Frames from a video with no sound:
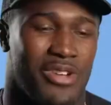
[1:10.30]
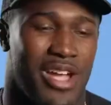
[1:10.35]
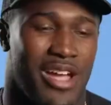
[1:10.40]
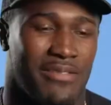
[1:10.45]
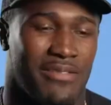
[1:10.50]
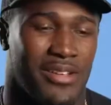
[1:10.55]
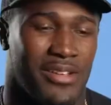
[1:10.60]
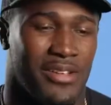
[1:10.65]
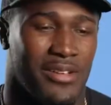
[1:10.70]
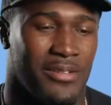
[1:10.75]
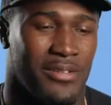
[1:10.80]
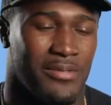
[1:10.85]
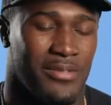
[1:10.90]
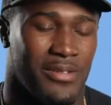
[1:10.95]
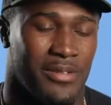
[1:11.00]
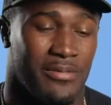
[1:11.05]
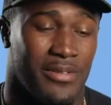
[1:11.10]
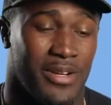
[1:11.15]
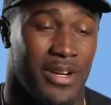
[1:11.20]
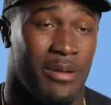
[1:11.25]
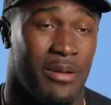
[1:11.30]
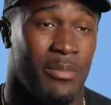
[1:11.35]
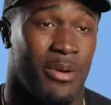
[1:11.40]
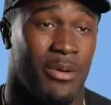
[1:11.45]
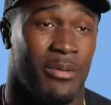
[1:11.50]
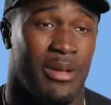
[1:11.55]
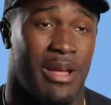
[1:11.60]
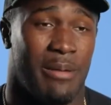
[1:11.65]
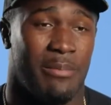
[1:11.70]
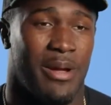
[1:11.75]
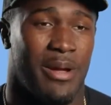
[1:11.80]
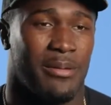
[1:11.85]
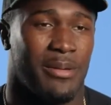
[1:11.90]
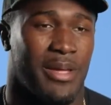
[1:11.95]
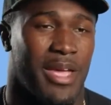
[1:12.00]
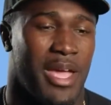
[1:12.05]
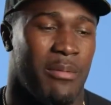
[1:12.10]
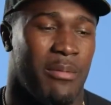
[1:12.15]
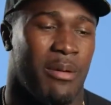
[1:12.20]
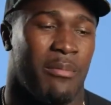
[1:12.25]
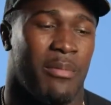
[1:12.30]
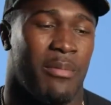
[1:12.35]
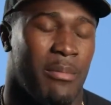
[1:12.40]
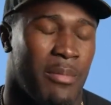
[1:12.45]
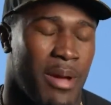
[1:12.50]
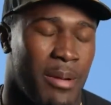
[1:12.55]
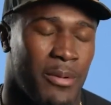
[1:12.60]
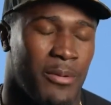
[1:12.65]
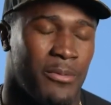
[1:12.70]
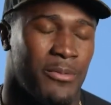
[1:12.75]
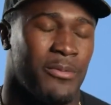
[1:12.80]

drafted, you know, from the very moment I probably came out my mama's